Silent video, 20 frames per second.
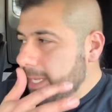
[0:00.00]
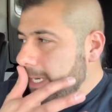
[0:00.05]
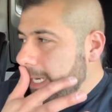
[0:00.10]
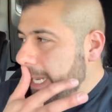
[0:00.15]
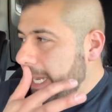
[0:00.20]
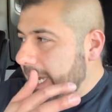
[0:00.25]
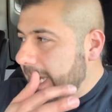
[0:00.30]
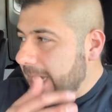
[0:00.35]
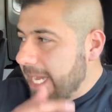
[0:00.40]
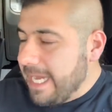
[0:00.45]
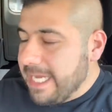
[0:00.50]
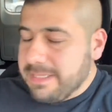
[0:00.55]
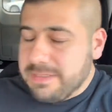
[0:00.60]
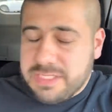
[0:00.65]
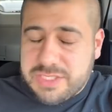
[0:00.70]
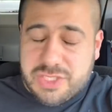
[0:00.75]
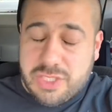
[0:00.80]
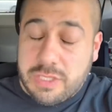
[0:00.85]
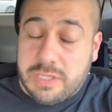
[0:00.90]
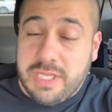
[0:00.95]
Uh,
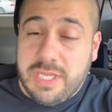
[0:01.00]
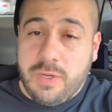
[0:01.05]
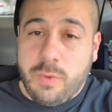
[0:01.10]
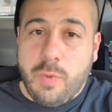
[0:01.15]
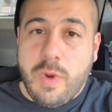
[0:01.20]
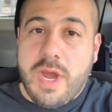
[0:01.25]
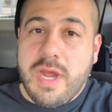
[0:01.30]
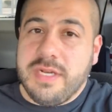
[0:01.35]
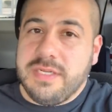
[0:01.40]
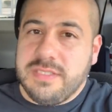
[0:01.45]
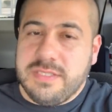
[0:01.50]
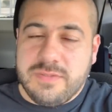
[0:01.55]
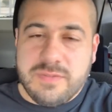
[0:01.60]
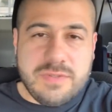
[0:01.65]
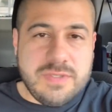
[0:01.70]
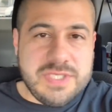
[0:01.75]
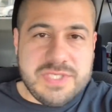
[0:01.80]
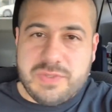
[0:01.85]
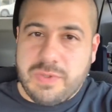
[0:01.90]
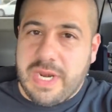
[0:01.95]
Charlita One
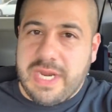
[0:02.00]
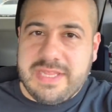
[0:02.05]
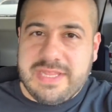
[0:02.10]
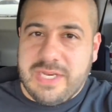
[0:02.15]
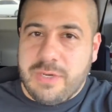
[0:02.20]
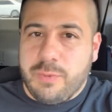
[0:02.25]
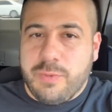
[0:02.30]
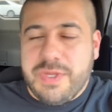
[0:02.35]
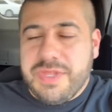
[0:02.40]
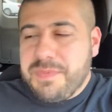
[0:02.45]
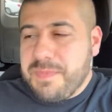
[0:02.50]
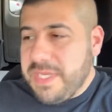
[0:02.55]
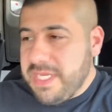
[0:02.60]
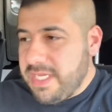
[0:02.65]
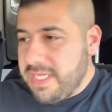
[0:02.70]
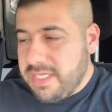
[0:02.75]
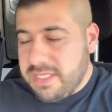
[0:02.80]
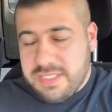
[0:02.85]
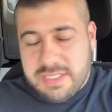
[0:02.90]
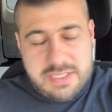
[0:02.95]
is right there with
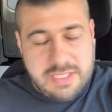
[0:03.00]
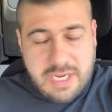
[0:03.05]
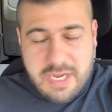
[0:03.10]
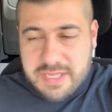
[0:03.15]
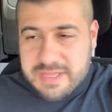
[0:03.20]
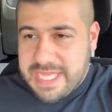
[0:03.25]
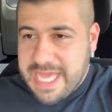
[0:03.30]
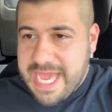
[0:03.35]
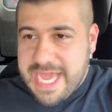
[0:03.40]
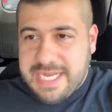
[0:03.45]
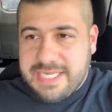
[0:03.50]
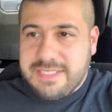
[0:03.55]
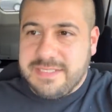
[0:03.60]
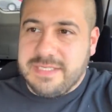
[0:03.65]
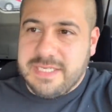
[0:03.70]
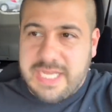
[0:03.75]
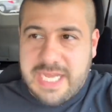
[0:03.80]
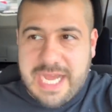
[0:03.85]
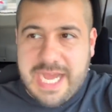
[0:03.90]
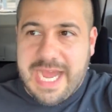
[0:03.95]
me on that.
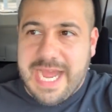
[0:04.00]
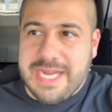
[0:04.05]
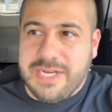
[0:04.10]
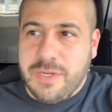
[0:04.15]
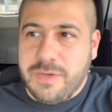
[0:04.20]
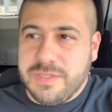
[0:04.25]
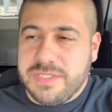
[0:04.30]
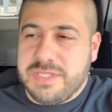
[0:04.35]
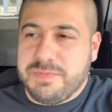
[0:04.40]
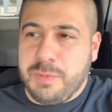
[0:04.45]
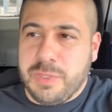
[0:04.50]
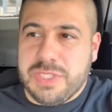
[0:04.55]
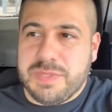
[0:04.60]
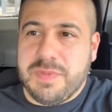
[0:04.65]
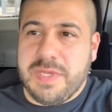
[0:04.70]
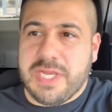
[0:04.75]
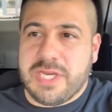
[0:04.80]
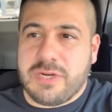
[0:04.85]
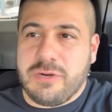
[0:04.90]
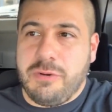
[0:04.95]
I know it's supposed to
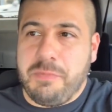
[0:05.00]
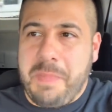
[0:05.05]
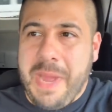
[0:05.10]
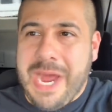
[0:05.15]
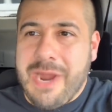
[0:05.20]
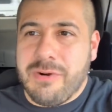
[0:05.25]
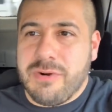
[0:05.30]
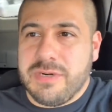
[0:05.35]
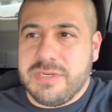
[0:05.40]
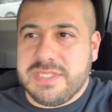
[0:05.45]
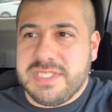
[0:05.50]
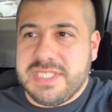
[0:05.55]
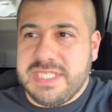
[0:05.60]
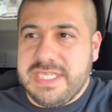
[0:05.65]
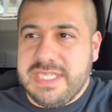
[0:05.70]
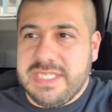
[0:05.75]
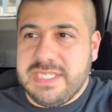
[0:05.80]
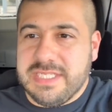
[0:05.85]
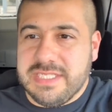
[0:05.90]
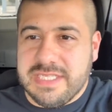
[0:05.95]
be a girl power
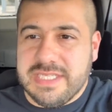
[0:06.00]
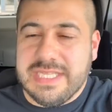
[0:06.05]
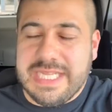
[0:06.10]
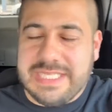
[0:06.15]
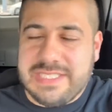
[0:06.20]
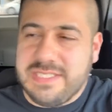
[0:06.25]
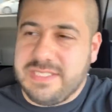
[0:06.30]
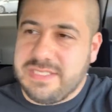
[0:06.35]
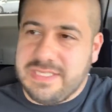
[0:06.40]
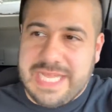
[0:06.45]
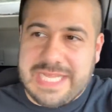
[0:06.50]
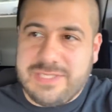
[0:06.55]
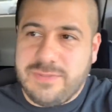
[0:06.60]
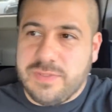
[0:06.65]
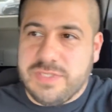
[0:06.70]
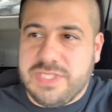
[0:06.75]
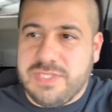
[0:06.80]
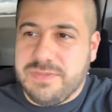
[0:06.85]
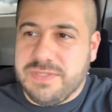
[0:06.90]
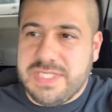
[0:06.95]
scene, and, that's that's
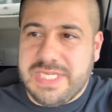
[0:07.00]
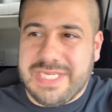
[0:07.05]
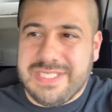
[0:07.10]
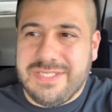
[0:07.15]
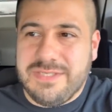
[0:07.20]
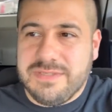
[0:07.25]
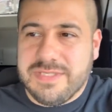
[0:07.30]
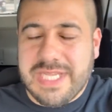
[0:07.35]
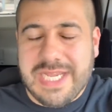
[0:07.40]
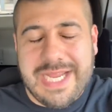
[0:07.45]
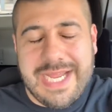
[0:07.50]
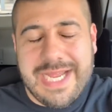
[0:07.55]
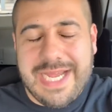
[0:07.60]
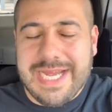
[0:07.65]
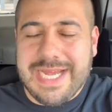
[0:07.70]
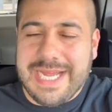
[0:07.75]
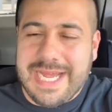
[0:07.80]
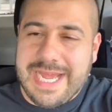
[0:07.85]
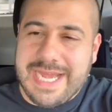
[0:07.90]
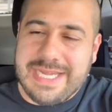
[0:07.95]
what she was saying too. Like,
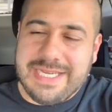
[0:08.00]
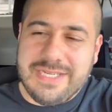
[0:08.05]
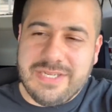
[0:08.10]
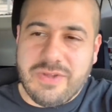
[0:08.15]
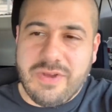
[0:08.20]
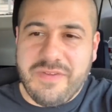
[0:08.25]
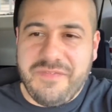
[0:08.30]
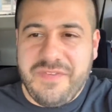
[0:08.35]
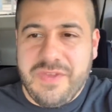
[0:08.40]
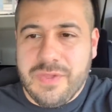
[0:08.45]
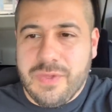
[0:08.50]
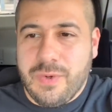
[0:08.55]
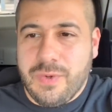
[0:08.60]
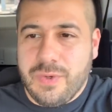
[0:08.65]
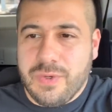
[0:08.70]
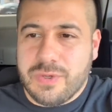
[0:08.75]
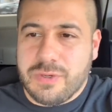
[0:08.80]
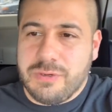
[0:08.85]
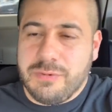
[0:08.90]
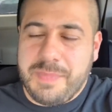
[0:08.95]
I, you know, I feel the
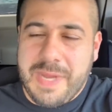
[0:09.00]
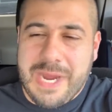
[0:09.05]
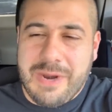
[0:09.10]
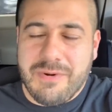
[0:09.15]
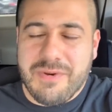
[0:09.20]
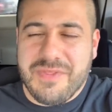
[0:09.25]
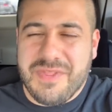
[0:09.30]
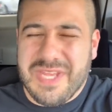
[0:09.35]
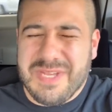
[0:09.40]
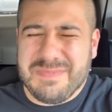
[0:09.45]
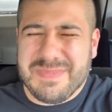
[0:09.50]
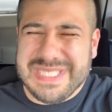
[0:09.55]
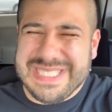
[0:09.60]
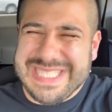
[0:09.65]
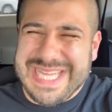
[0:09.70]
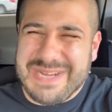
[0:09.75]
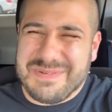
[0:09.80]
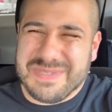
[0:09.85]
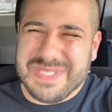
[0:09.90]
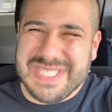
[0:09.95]
whole girl power thing, but
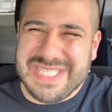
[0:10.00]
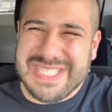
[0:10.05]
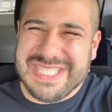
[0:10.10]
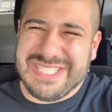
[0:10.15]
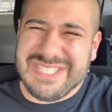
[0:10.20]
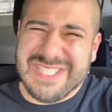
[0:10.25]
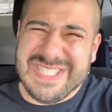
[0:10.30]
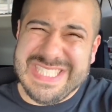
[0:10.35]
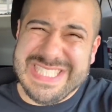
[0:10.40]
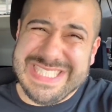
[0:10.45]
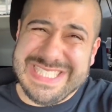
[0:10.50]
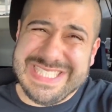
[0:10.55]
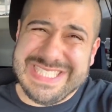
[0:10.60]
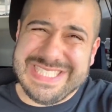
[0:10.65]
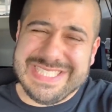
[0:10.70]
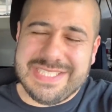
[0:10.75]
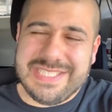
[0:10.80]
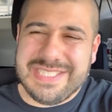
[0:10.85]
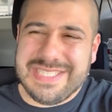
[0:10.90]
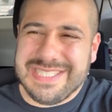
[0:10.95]
that was still
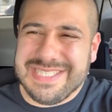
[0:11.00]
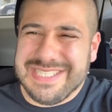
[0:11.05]
uh, just a